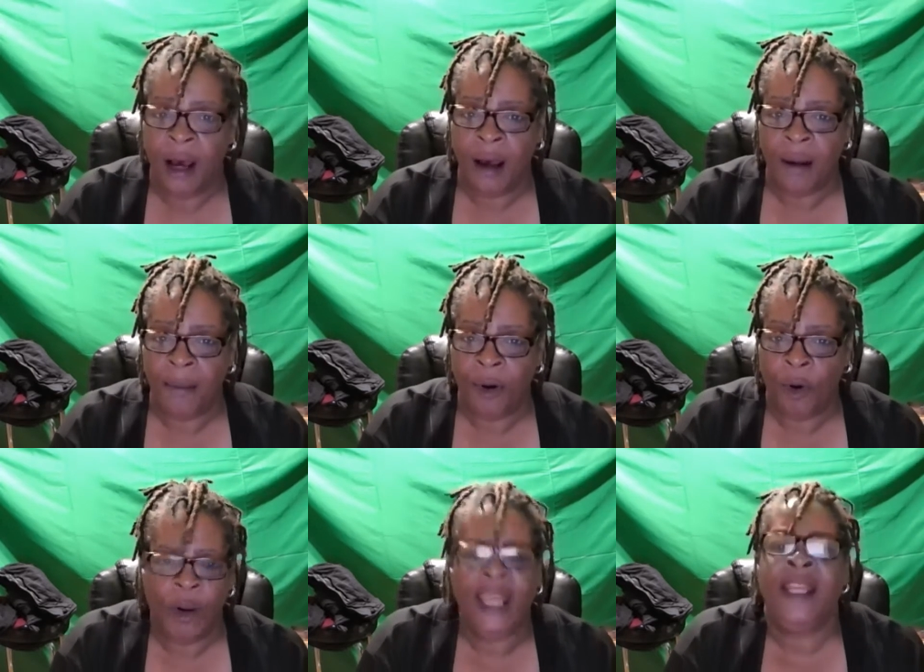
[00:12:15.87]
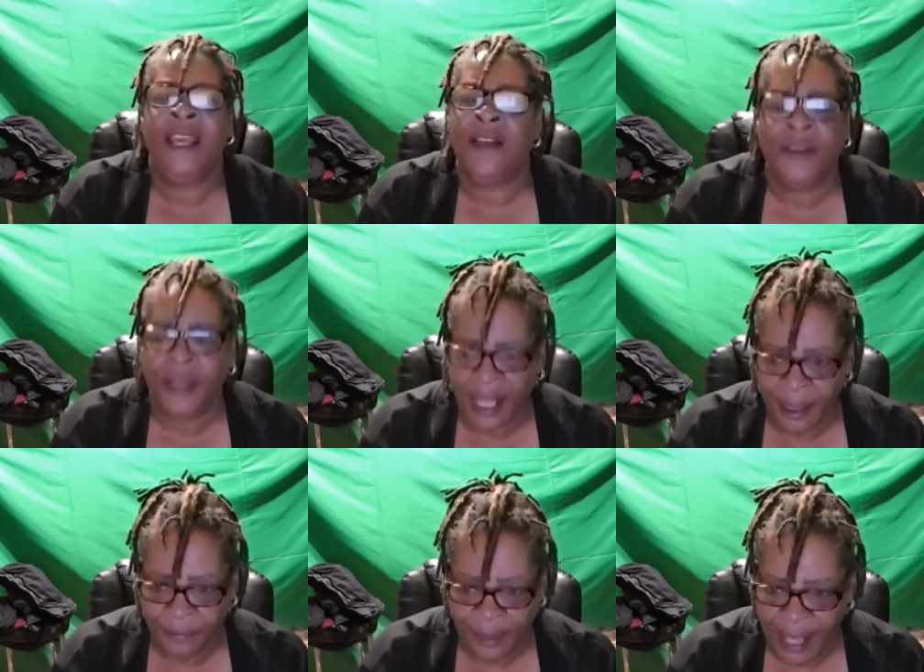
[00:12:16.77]
um, or any other
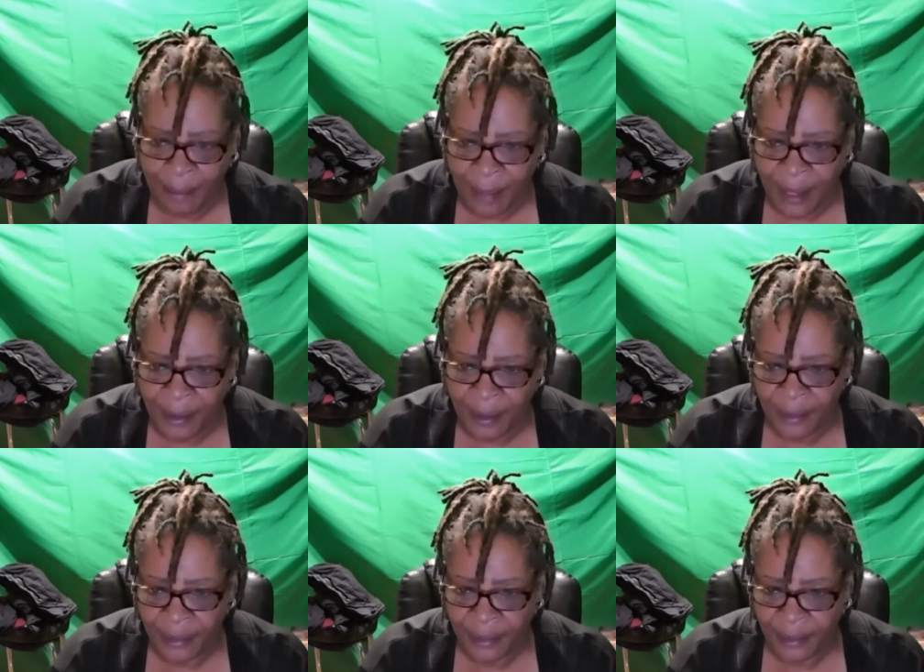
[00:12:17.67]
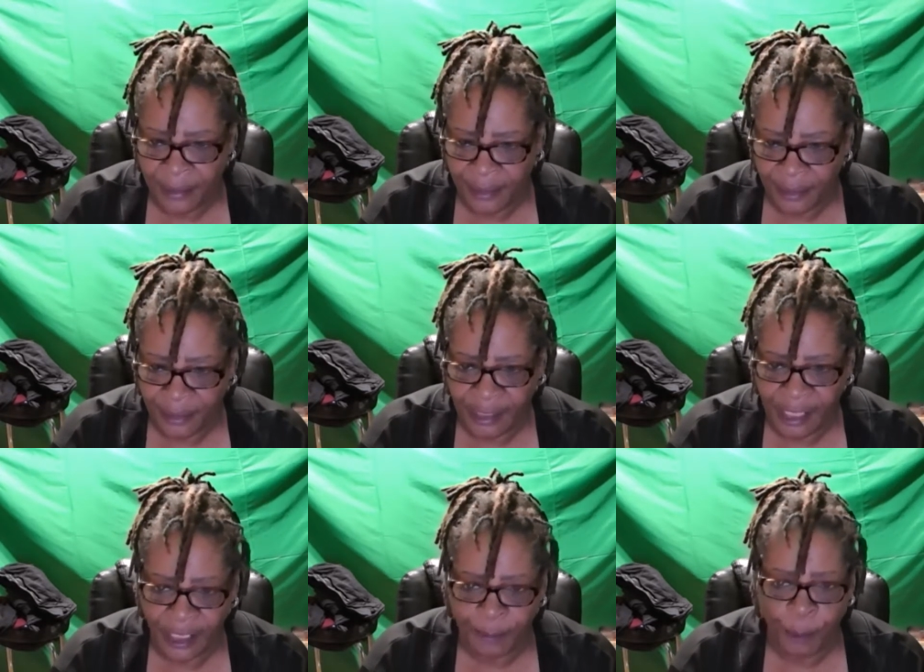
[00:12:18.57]
name for that matter,
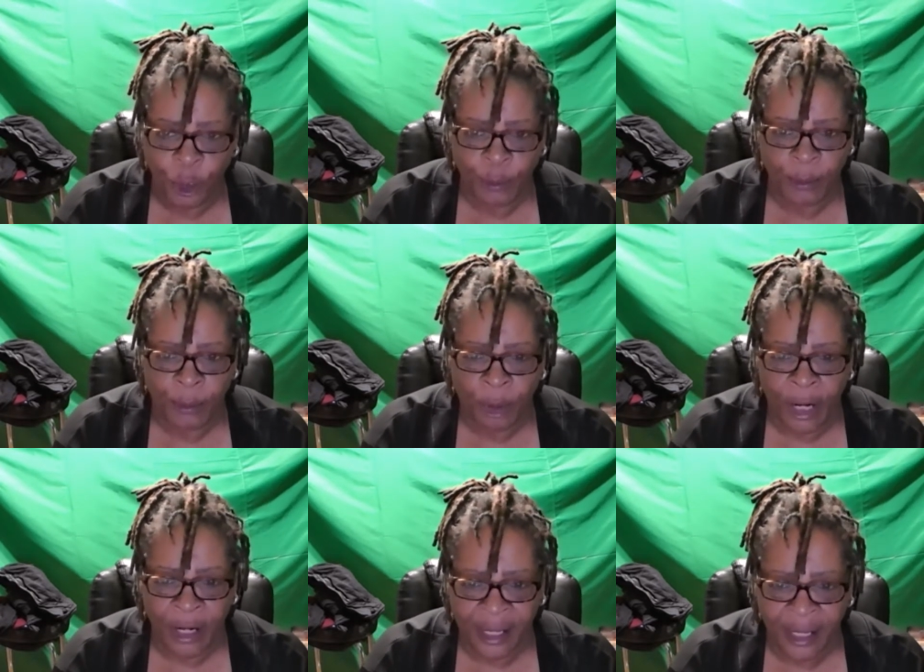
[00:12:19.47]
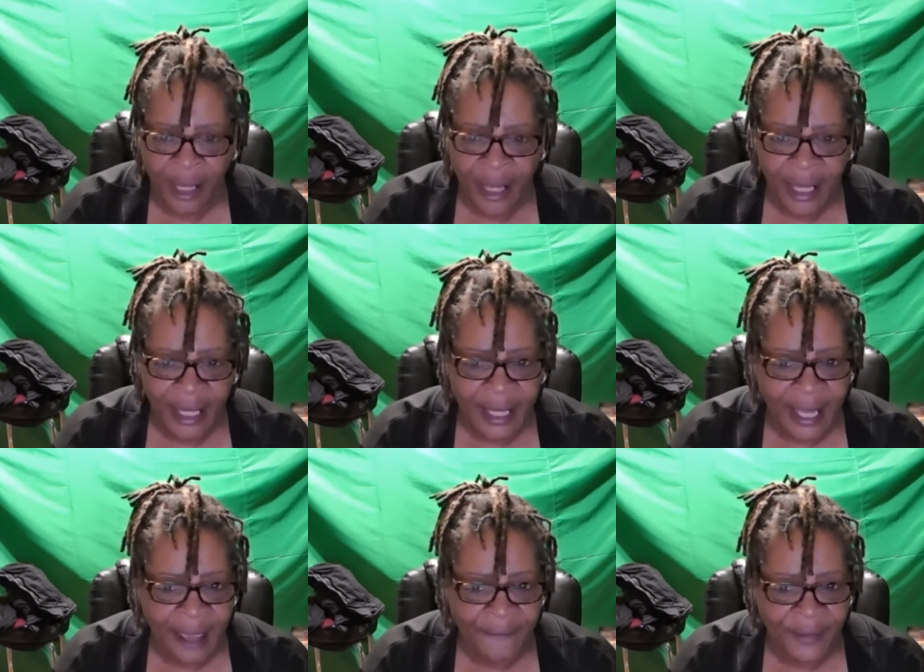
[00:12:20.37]
said the spokesman Brian
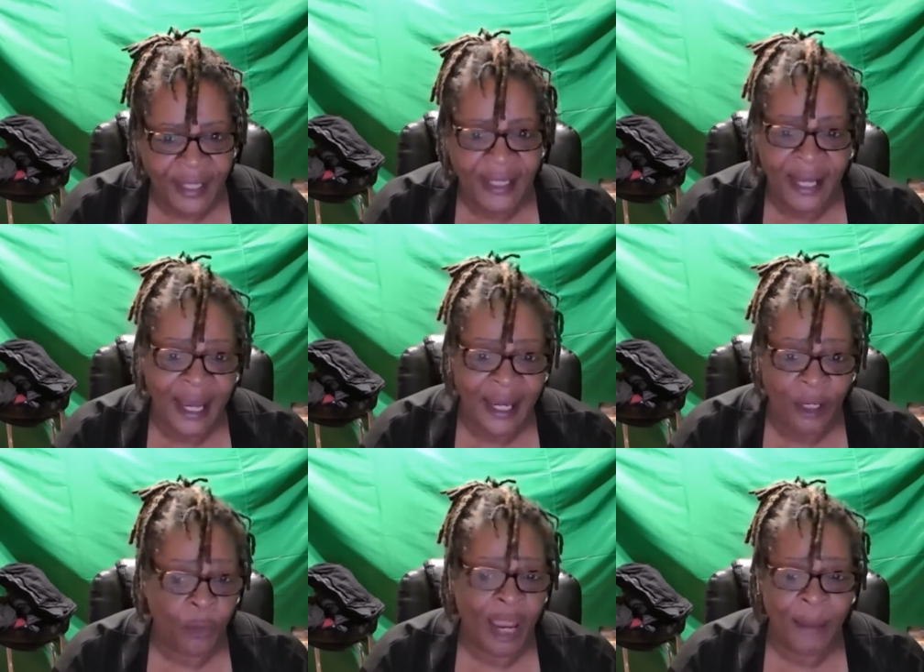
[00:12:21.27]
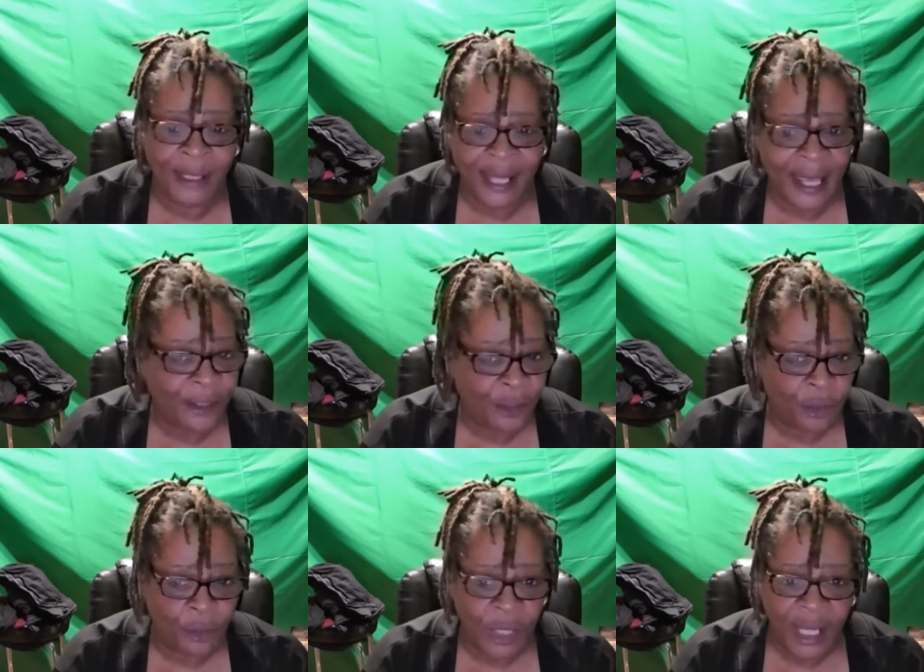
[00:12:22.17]
Kaveney. They need to grab his ass
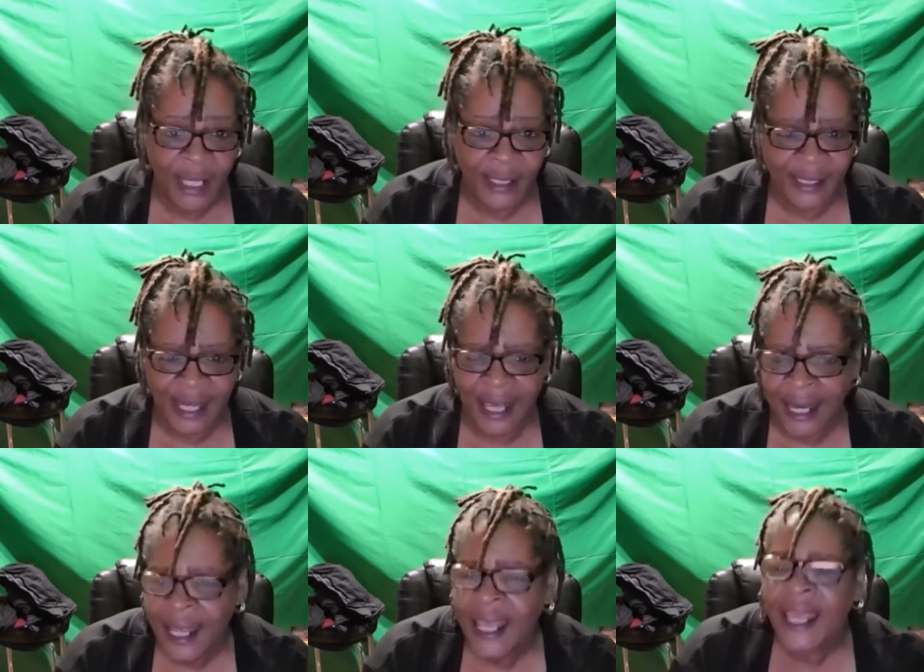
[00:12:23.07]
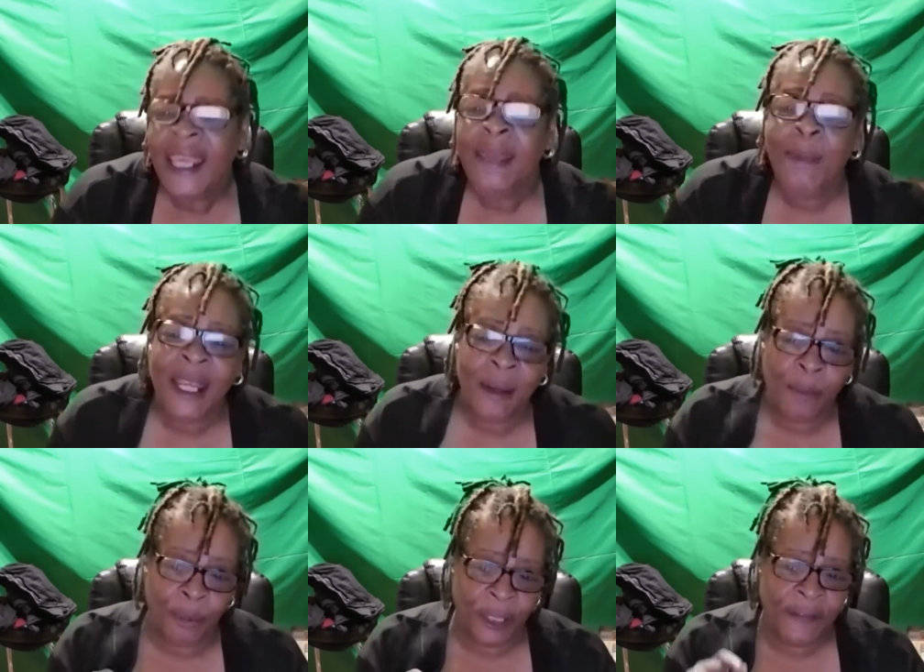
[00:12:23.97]
too. Instead, he made a
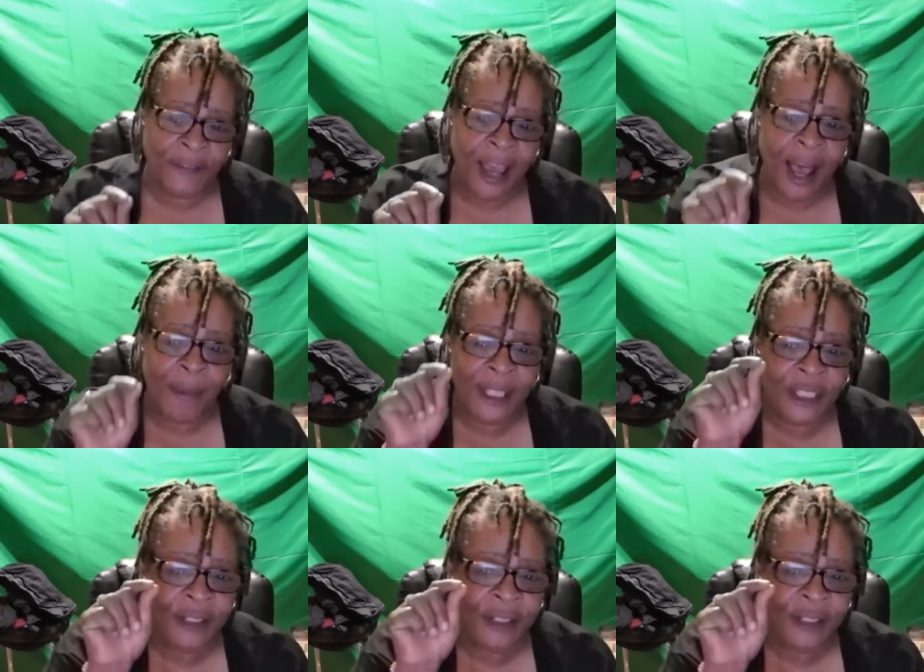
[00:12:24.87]
brief comment